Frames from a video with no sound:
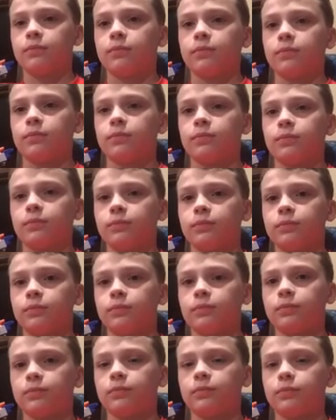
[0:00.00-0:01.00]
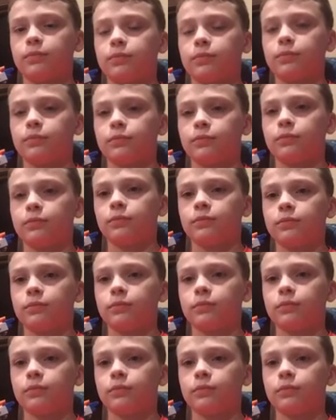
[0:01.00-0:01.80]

(silence)